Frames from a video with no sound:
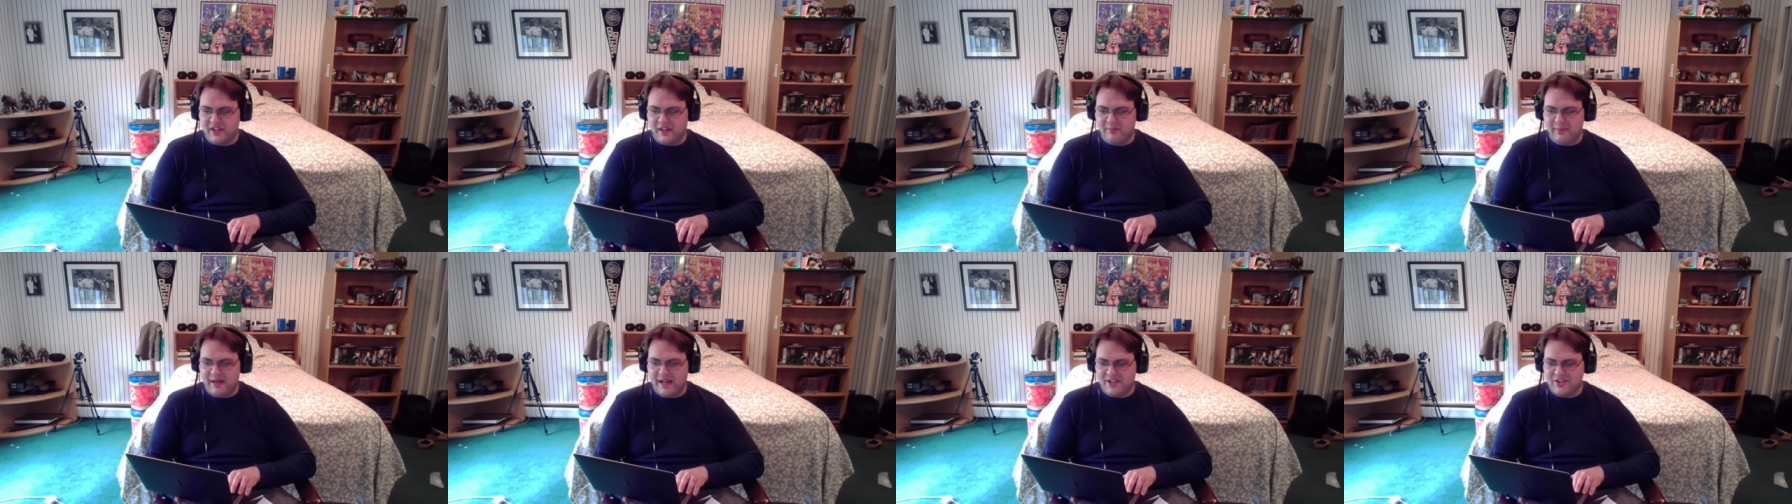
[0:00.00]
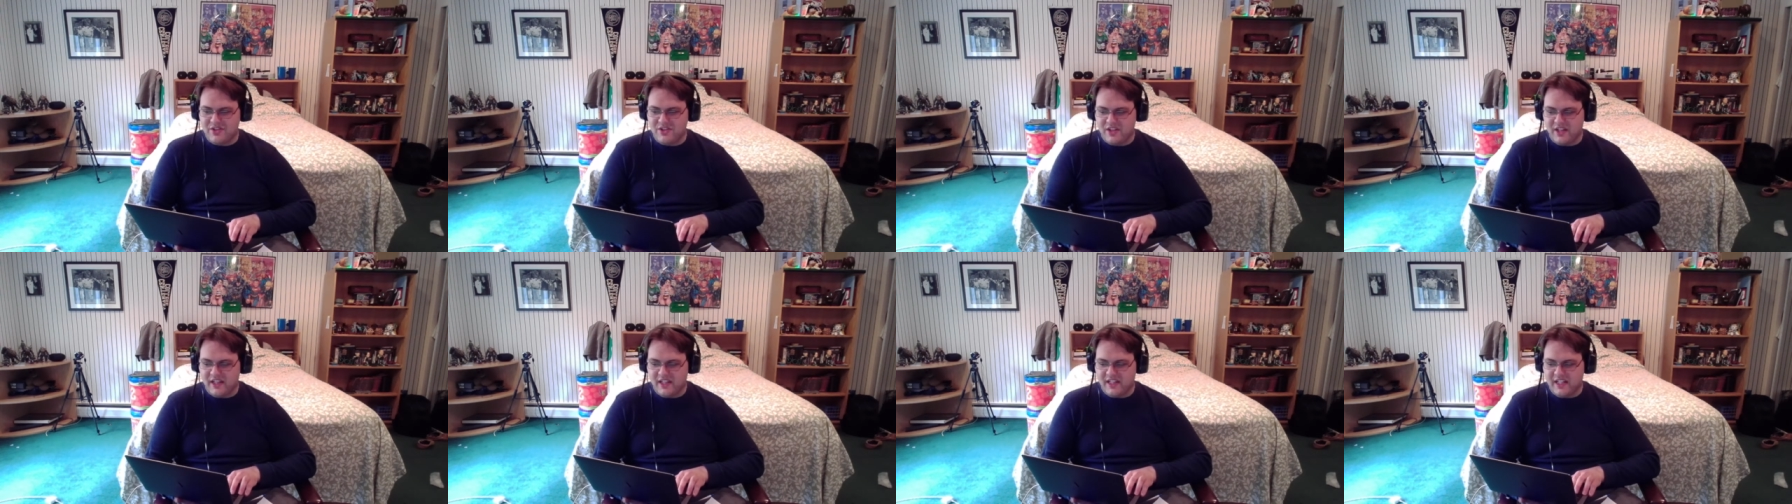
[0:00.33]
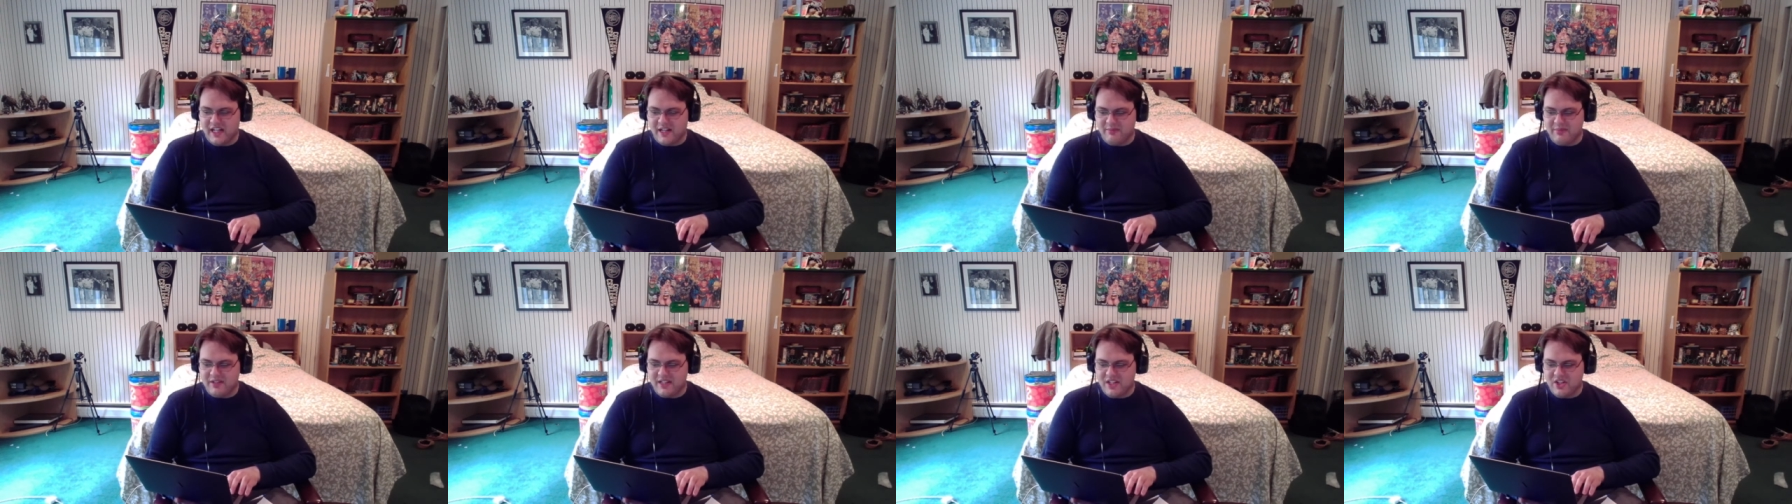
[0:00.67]
imagine a
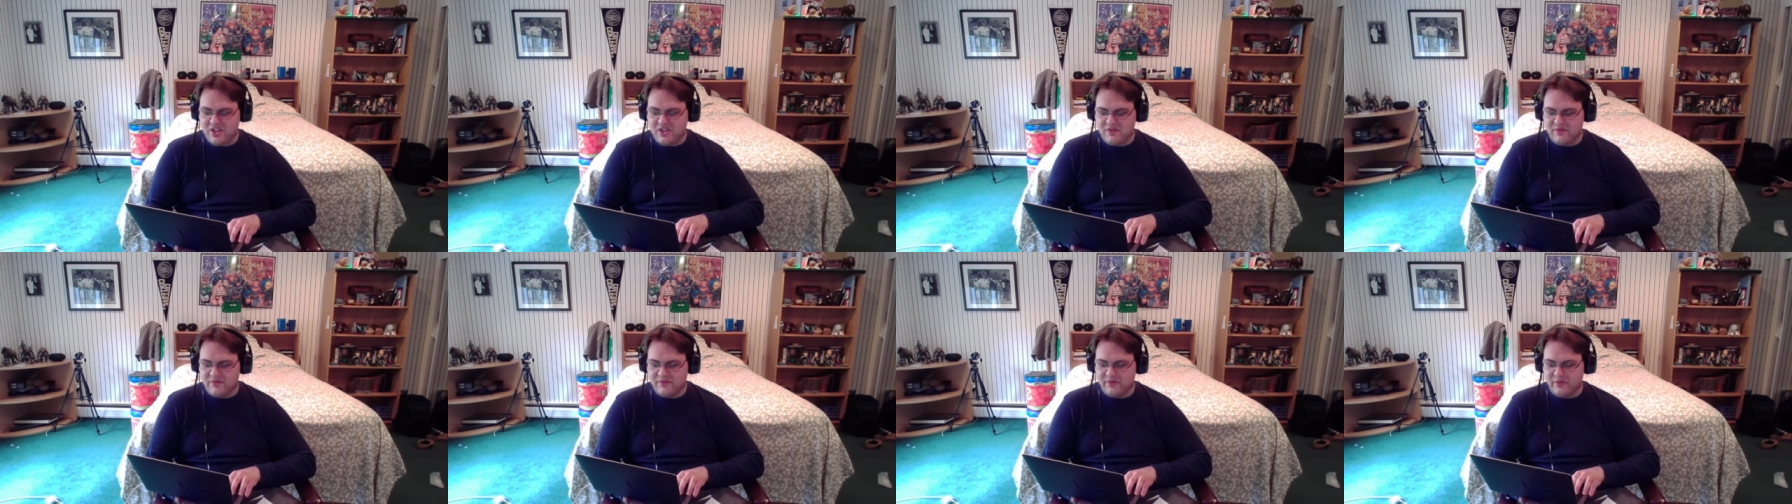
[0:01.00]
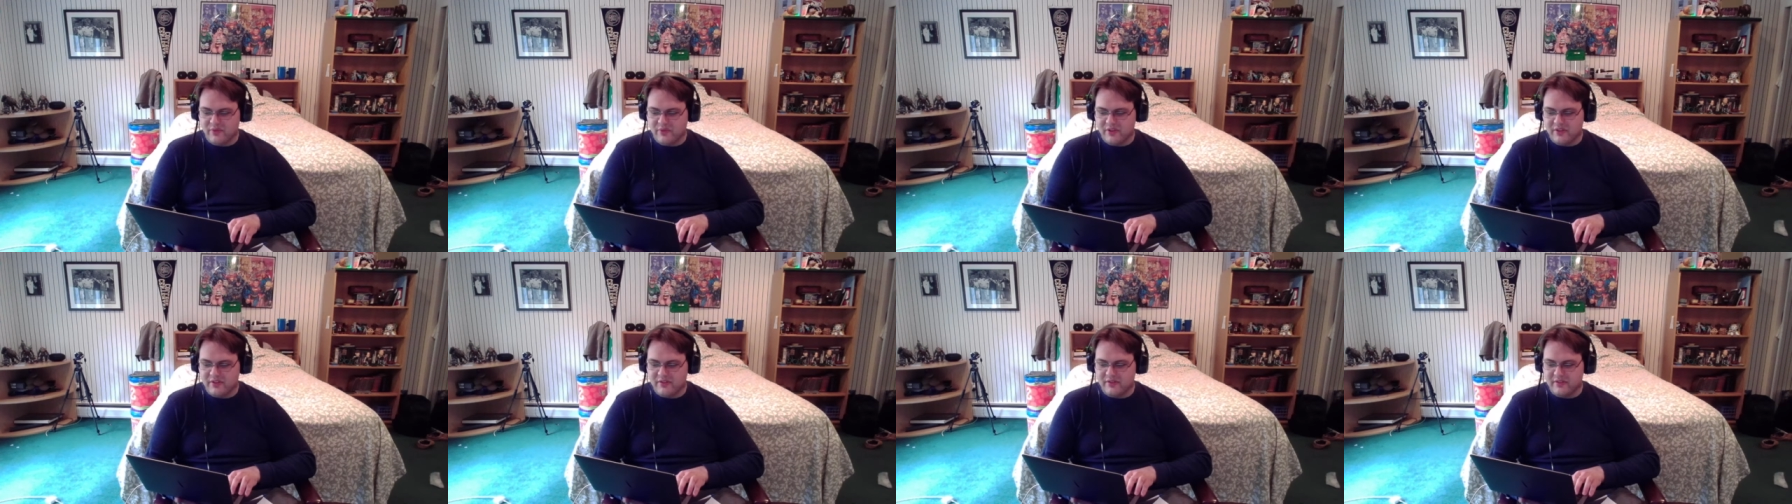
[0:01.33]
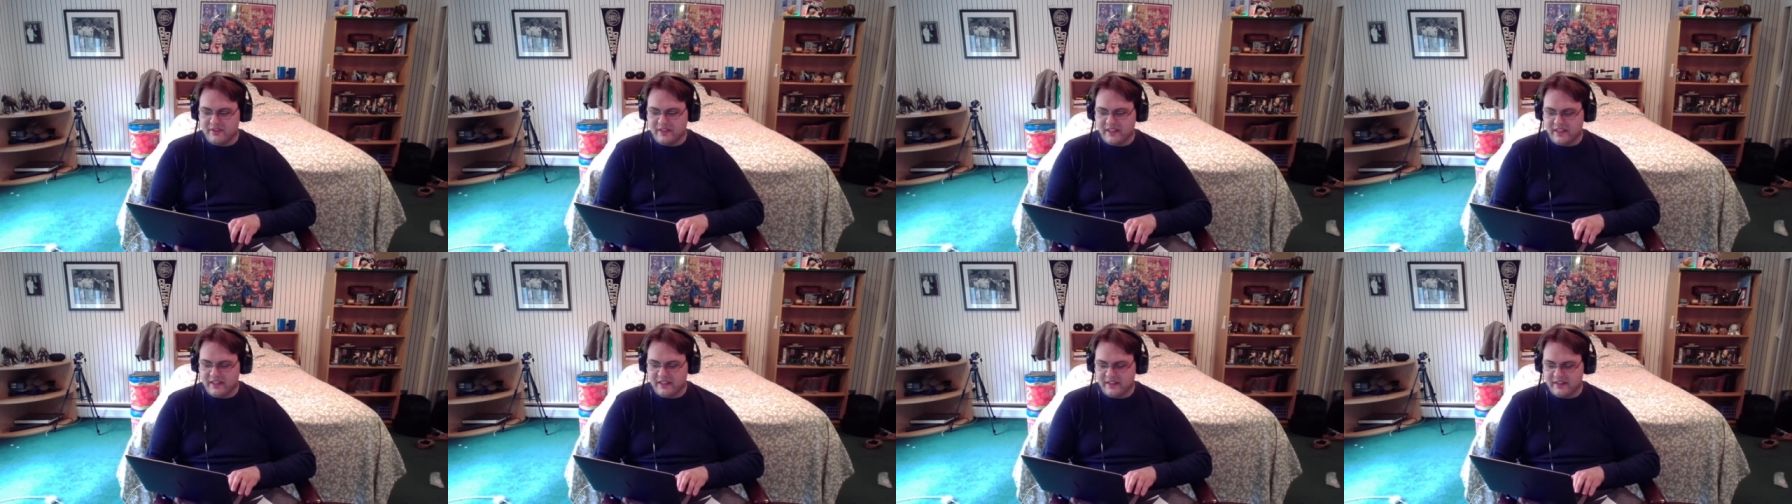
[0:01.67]
combination for
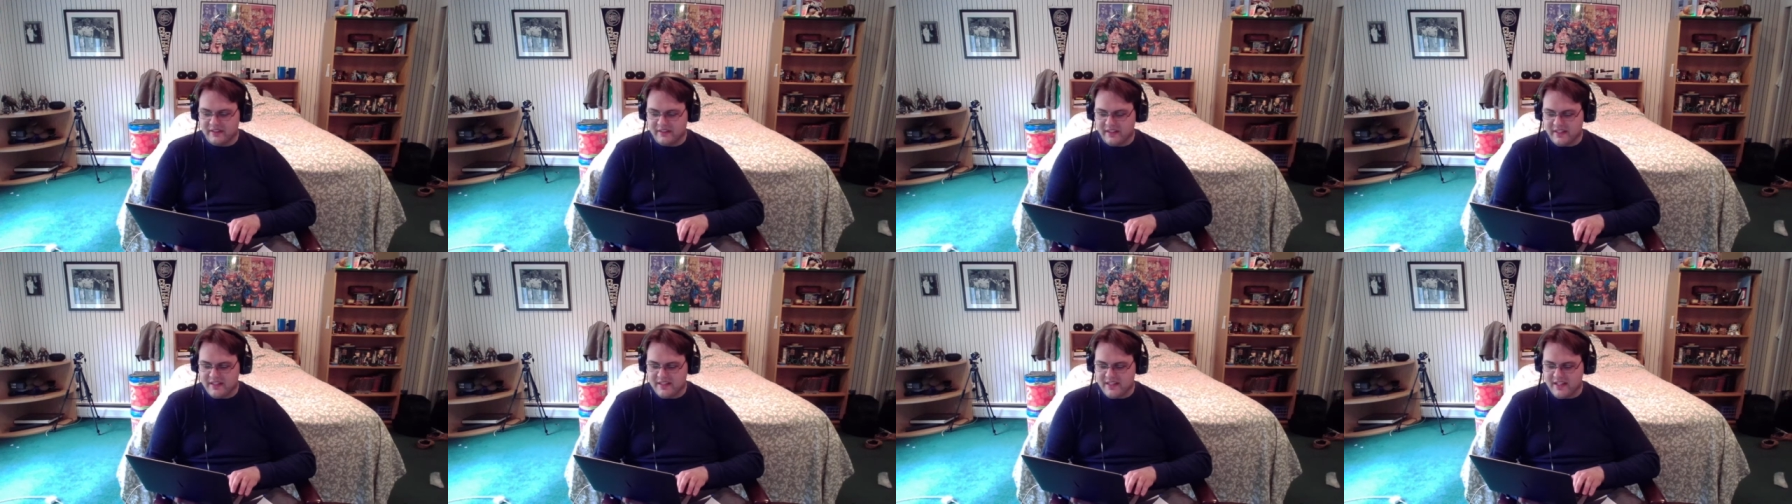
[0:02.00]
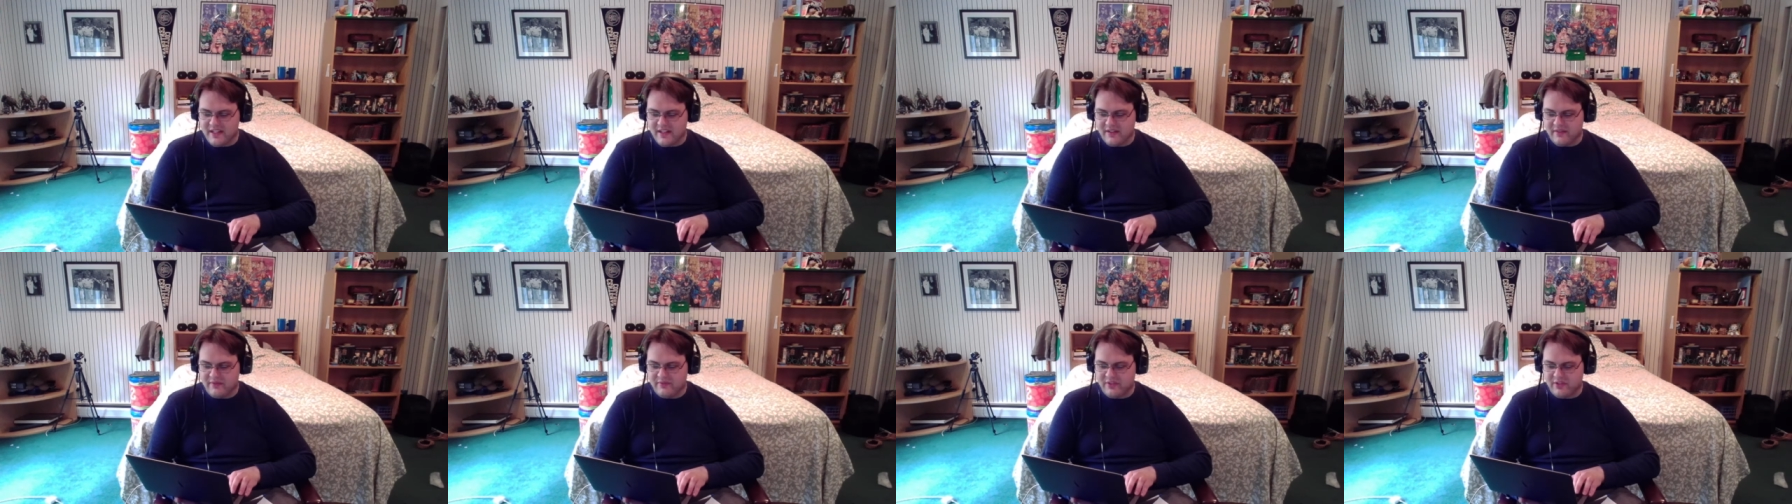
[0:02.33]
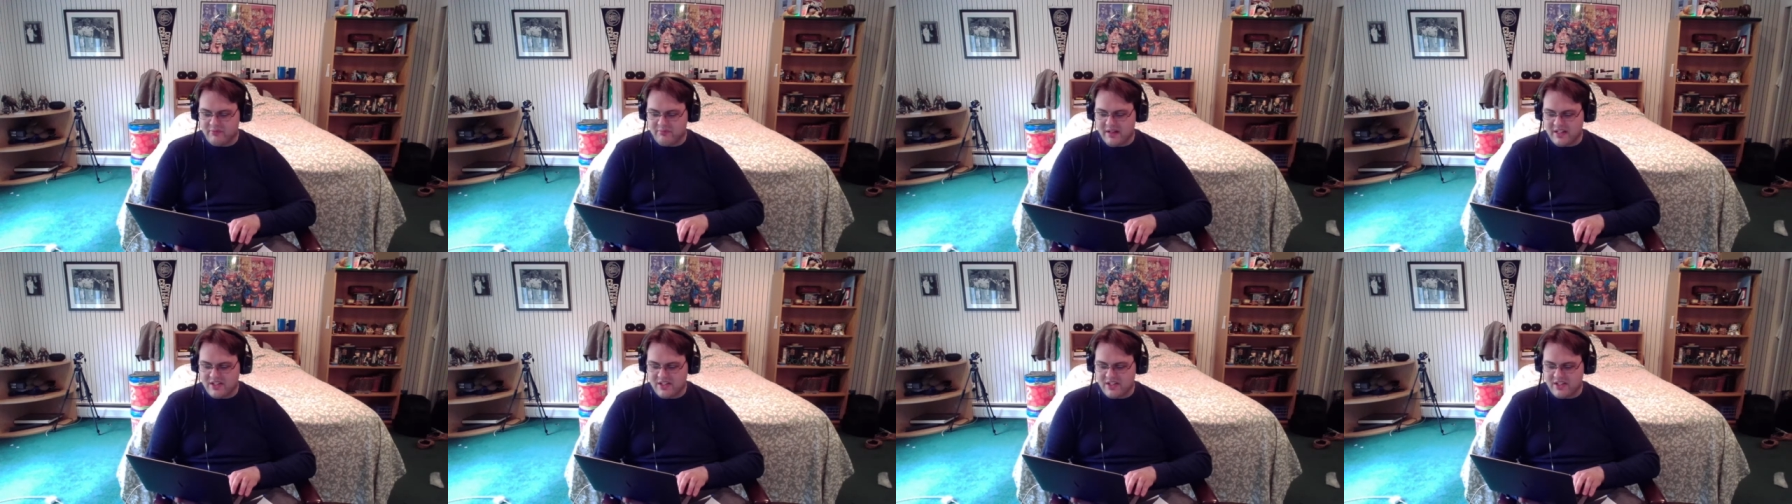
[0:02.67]
let's see for